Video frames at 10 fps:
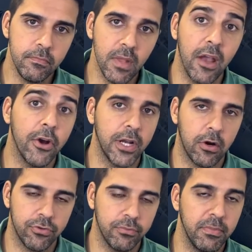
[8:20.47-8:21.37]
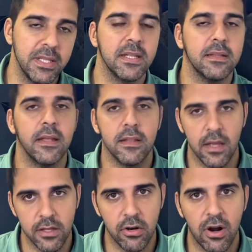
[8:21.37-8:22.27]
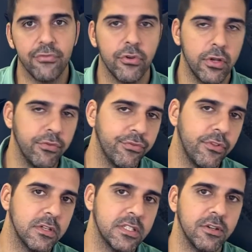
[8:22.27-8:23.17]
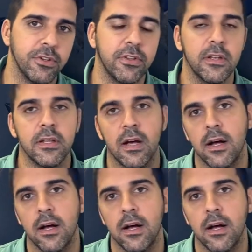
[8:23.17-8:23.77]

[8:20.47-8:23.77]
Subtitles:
earn out means that a year after, if there are certain